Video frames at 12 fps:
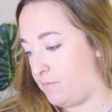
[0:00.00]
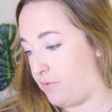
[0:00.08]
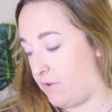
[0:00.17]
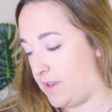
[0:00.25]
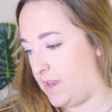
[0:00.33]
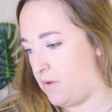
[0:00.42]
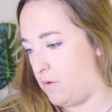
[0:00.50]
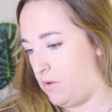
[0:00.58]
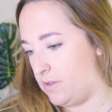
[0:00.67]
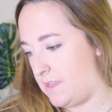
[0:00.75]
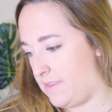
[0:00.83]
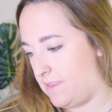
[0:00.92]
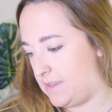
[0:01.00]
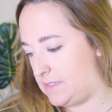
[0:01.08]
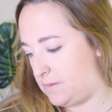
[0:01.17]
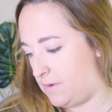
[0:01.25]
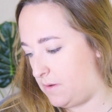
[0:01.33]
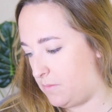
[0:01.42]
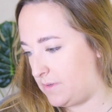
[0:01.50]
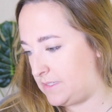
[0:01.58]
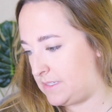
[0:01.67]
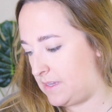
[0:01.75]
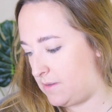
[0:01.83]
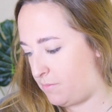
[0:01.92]
pretty old. And this one
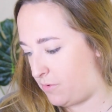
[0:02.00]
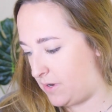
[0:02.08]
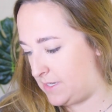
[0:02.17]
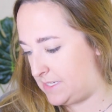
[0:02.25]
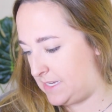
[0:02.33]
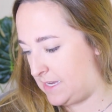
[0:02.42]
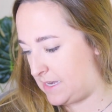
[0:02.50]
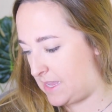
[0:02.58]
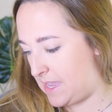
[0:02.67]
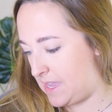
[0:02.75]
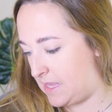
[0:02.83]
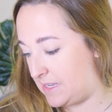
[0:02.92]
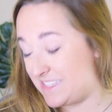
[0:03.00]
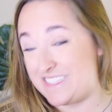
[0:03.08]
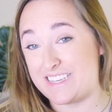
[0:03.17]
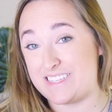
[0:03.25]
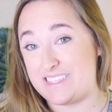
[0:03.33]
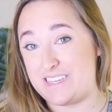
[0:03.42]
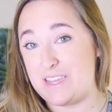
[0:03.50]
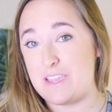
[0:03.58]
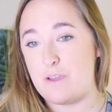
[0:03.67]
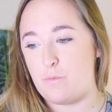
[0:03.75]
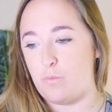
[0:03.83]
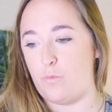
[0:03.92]
was printed in
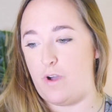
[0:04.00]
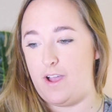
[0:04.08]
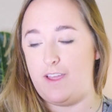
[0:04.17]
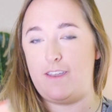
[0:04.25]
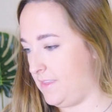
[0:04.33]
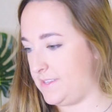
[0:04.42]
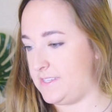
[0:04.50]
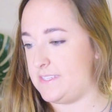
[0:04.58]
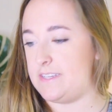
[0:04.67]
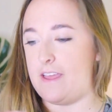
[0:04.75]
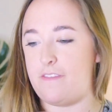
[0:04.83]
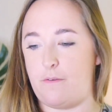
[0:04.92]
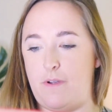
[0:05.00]
61. This is another